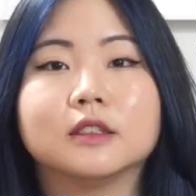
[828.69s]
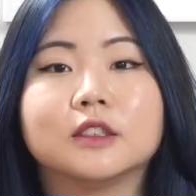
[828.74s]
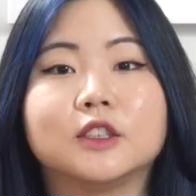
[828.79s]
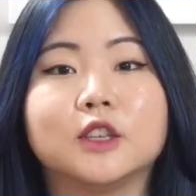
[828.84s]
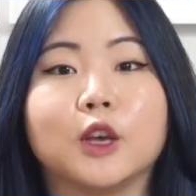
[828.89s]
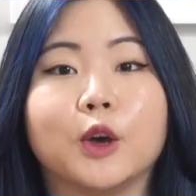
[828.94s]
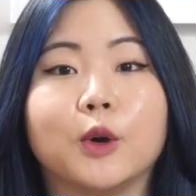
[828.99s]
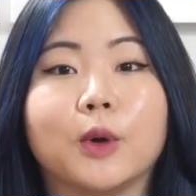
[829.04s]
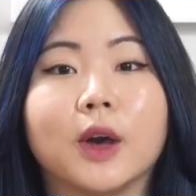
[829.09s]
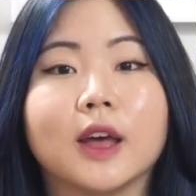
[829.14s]

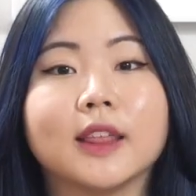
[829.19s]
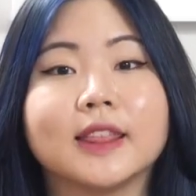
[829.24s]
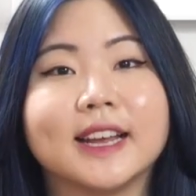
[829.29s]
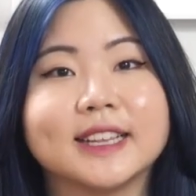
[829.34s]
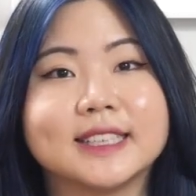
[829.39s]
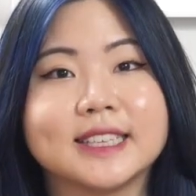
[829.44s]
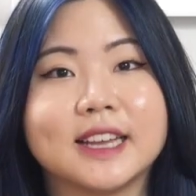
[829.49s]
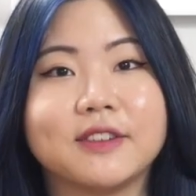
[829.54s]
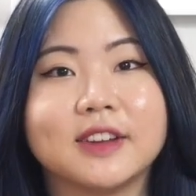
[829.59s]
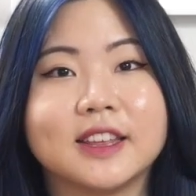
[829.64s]
So
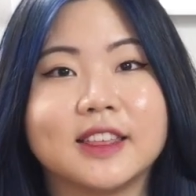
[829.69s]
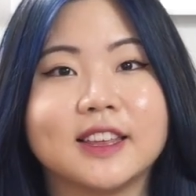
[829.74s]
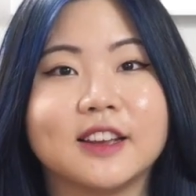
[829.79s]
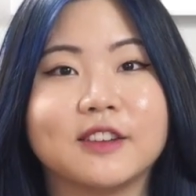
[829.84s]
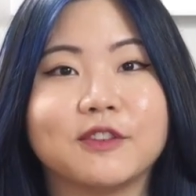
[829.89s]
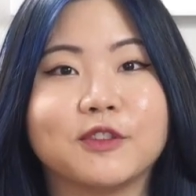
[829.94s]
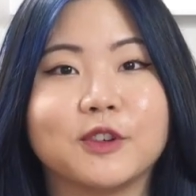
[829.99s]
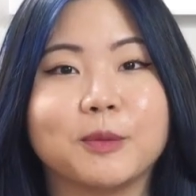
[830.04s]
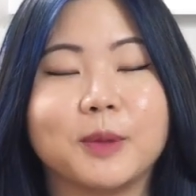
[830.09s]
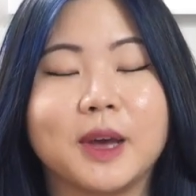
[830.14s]
that's
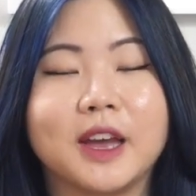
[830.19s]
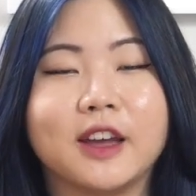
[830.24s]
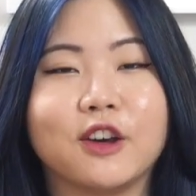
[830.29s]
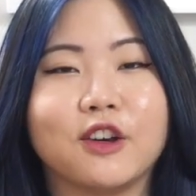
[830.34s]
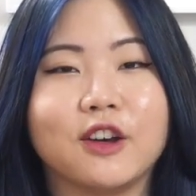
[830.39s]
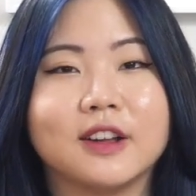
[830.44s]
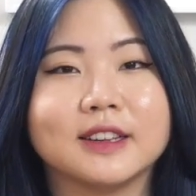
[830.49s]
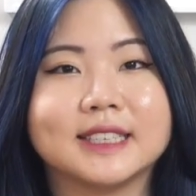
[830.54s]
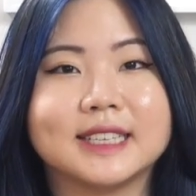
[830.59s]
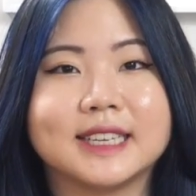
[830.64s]
everything for my
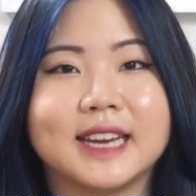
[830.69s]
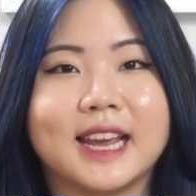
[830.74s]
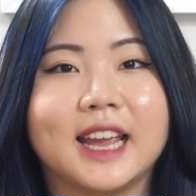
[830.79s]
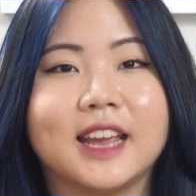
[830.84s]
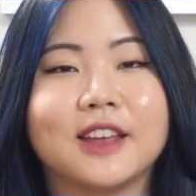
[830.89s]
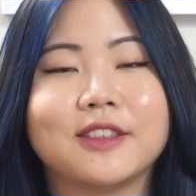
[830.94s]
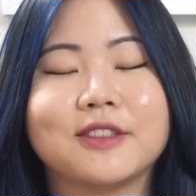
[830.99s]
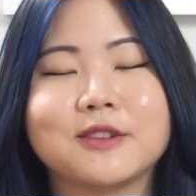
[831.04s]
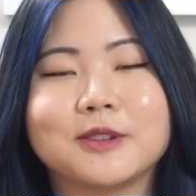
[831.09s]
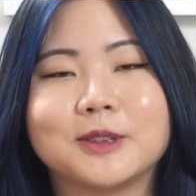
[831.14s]
haul
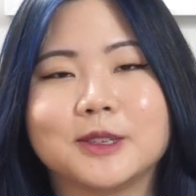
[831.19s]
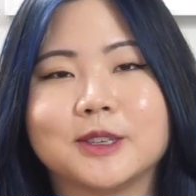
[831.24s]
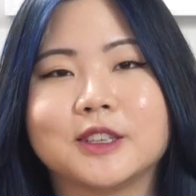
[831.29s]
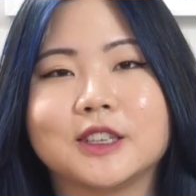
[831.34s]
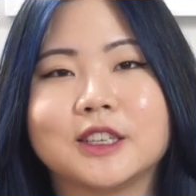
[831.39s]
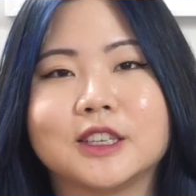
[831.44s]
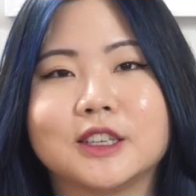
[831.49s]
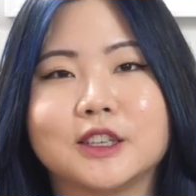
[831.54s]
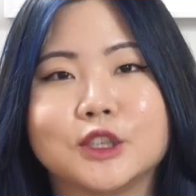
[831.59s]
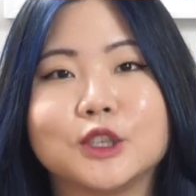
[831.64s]
today. Those
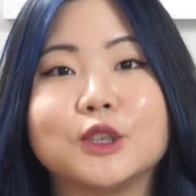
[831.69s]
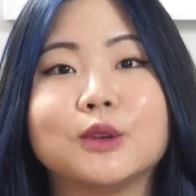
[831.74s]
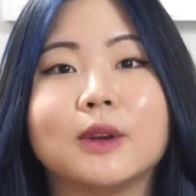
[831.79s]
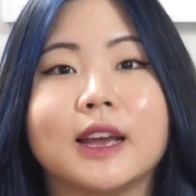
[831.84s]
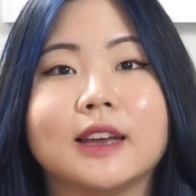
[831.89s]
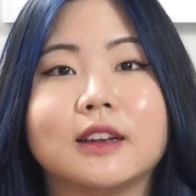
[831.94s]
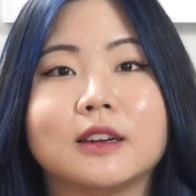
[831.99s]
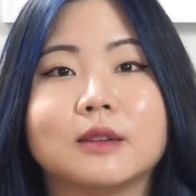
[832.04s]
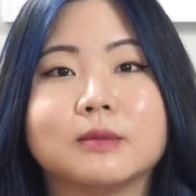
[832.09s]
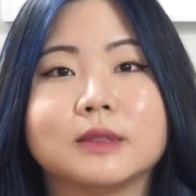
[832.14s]
are the two
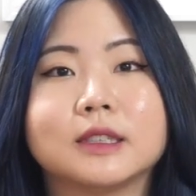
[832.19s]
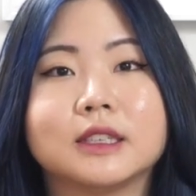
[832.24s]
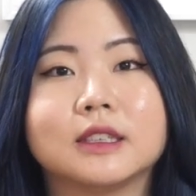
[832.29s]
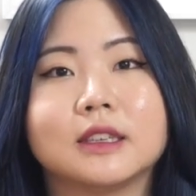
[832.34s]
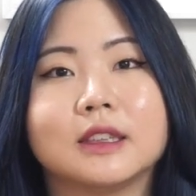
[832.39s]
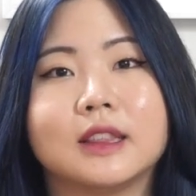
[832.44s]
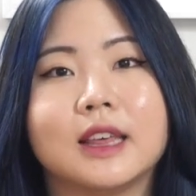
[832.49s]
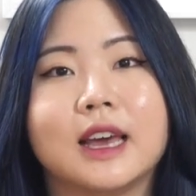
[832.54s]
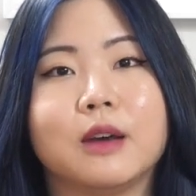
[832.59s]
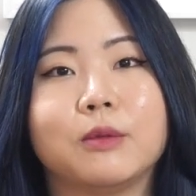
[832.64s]
items
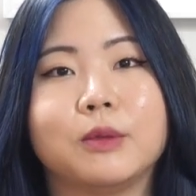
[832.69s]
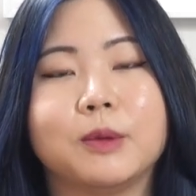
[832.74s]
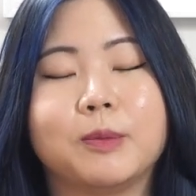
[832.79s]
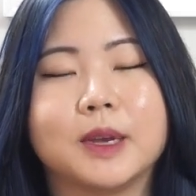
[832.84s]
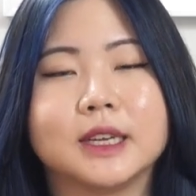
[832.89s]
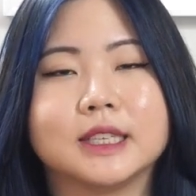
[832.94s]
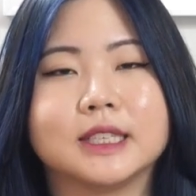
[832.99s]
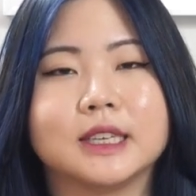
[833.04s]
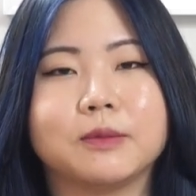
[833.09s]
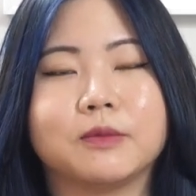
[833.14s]
that we
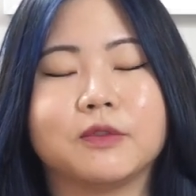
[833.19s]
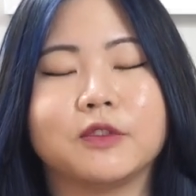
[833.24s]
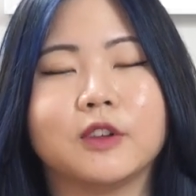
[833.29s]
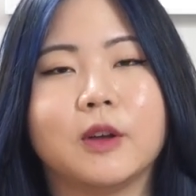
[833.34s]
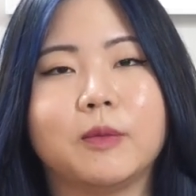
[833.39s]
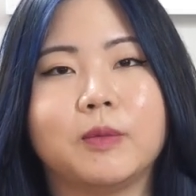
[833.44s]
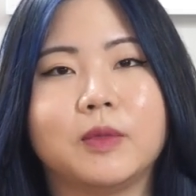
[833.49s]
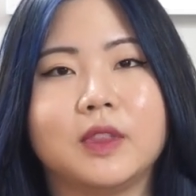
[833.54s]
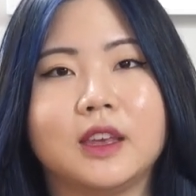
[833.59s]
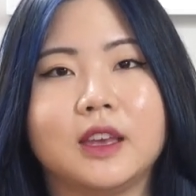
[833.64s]
picked up
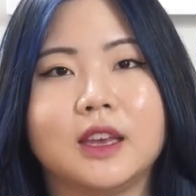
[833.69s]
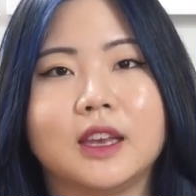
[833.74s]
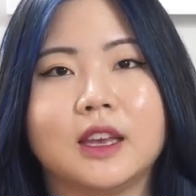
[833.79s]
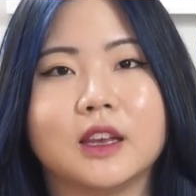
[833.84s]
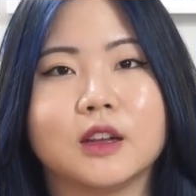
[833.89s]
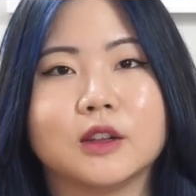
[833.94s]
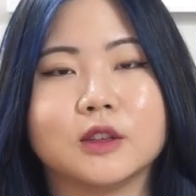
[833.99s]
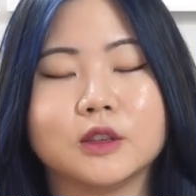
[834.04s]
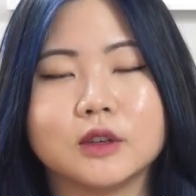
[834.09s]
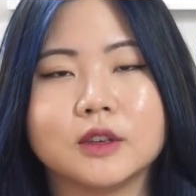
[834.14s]
from
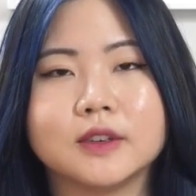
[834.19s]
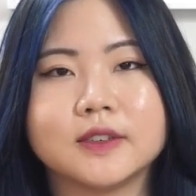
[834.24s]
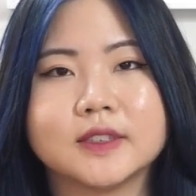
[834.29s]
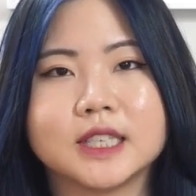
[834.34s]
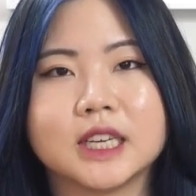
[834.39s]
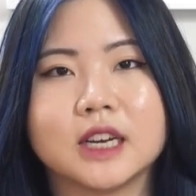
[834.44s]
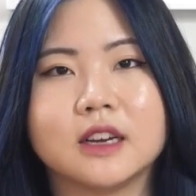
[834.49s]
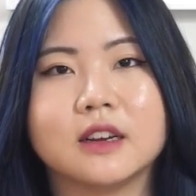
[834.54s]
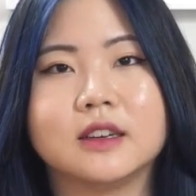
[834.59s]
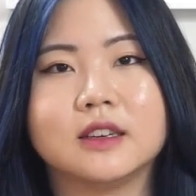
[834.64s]
the Louis
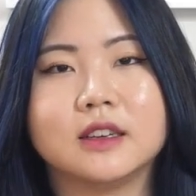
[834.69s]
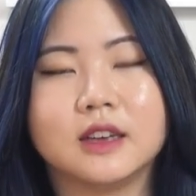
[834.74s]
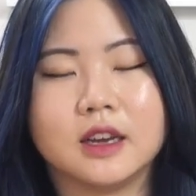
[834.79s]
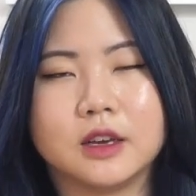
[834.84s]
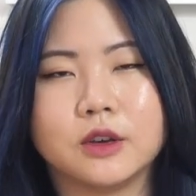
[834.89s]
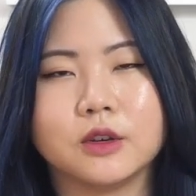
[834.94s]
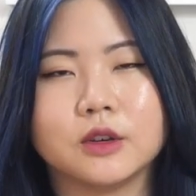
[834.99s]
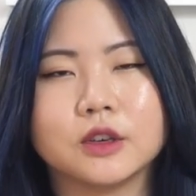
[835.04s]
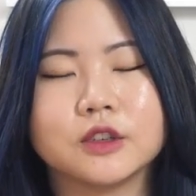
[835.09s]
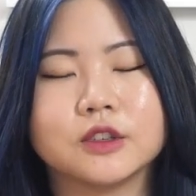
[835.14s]
Vuitton
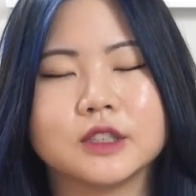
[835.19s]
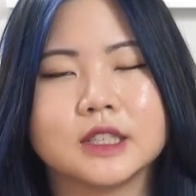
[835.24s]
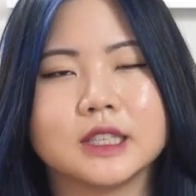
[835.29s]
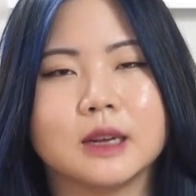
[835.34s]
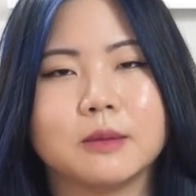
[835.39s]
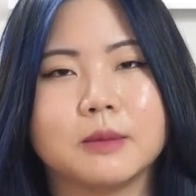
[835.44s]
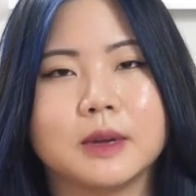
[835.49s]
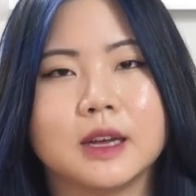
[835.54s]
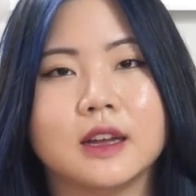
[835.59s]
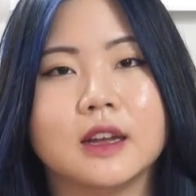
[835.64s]
Yayoi
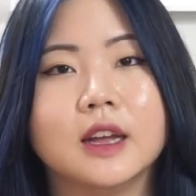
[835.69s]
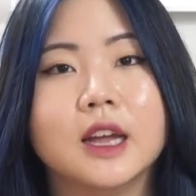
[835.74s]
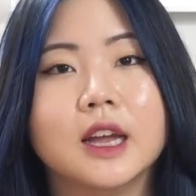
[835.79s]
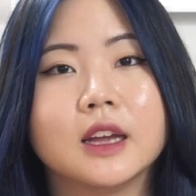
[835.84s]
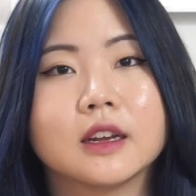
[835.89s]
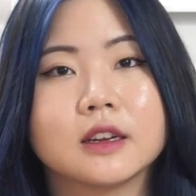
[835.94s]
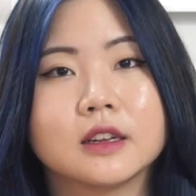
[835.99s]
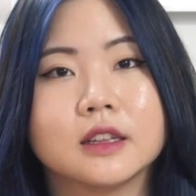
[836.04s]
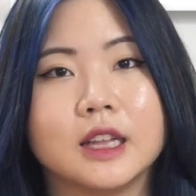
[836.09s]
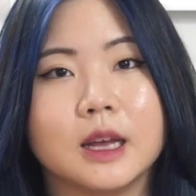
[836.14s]
Kusama
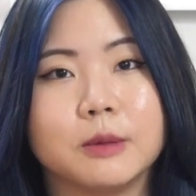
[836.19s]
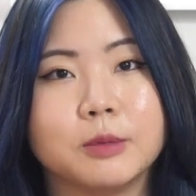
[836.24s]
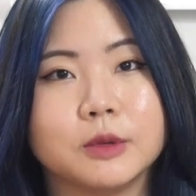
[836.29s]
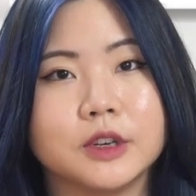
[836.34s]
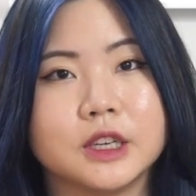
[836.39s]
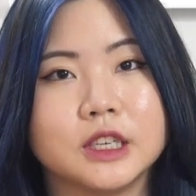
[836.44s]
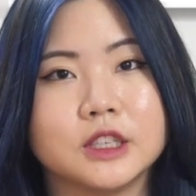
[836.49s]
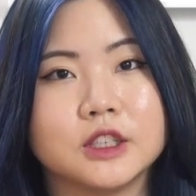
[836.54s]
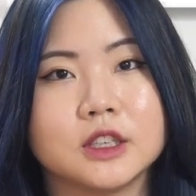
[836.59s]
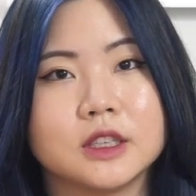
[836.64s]

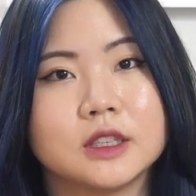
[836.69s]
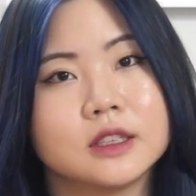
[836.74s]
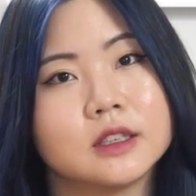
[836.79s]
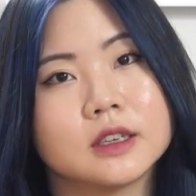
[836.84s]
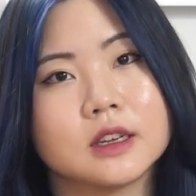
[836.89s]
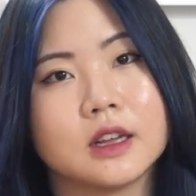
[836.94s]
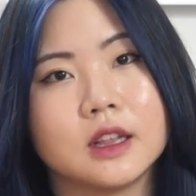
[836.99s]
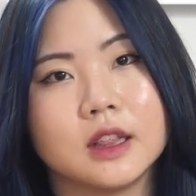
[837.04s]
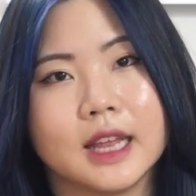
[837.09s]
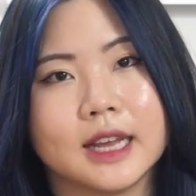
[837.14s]

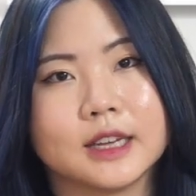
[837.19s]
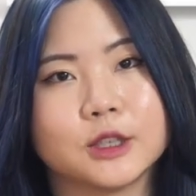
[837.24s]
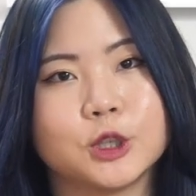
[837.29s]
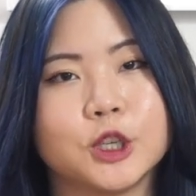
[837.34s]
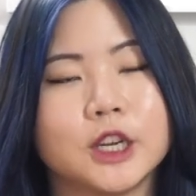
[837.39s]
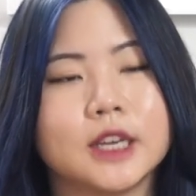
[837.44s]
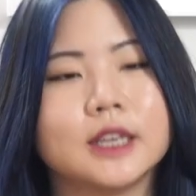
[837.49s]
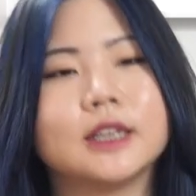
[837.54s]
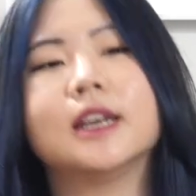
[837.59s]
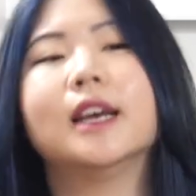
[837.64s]
collaboration
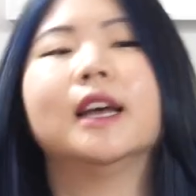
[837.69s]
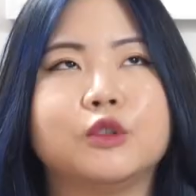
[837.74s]
collection.